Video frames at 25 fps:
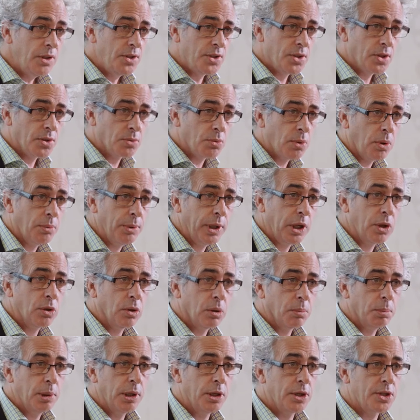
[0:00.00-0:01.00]
This is what we
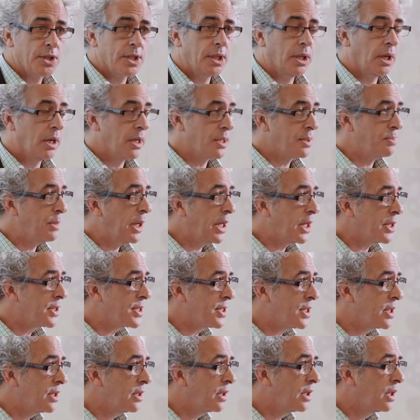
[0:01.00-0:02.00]
call personalised
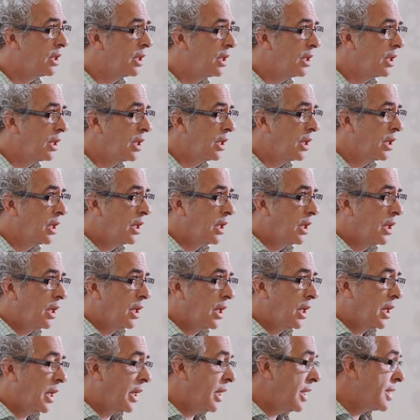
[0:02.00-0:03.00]
medicine.
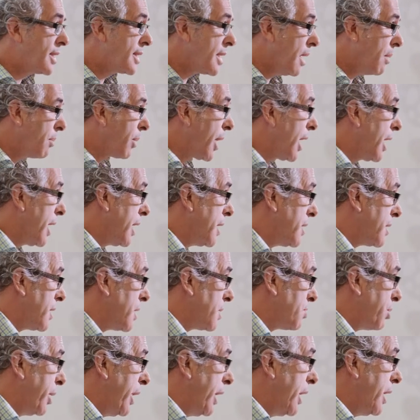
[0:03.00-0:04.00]
And in some
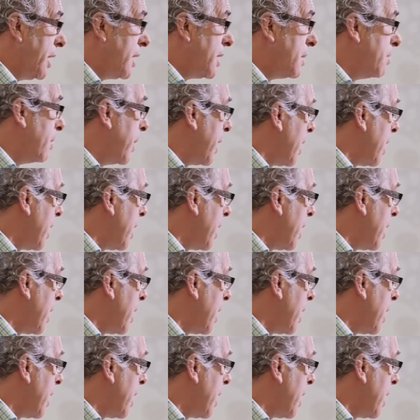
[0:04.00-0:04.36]
cases, we need to